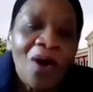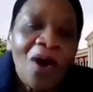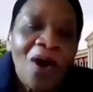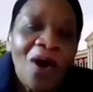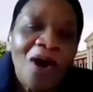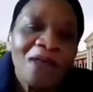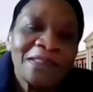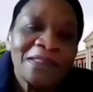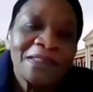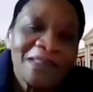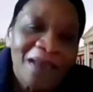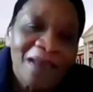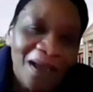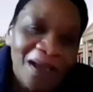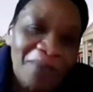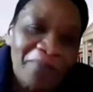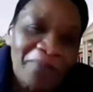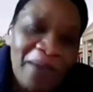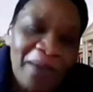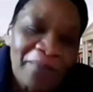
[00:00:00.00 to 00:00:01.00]
Order,
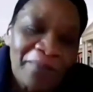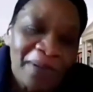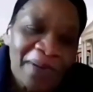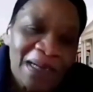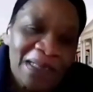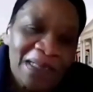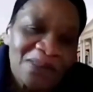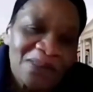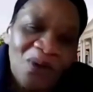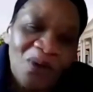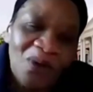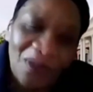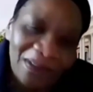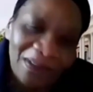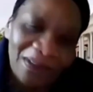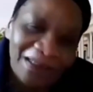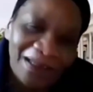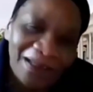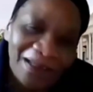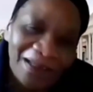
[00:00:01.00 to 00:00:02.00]
members.
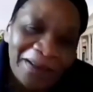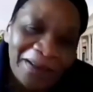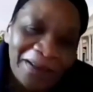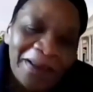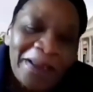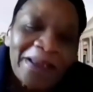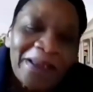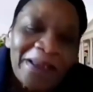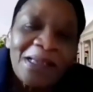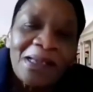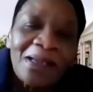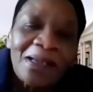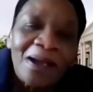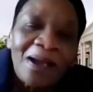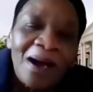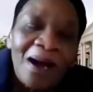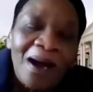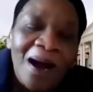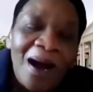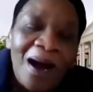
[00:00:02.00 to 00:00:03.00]
Order.
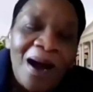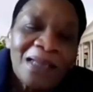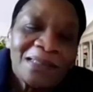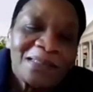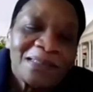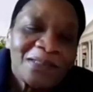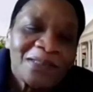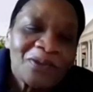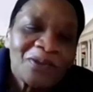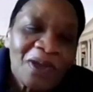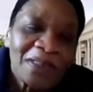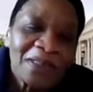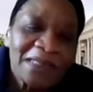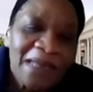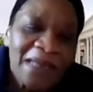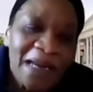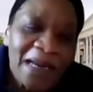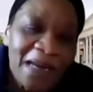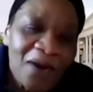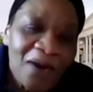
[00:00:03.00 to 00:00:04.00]
I did not
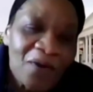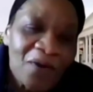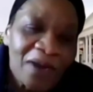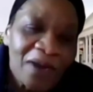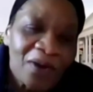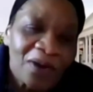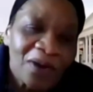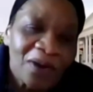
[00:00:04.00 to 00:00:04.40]
run away,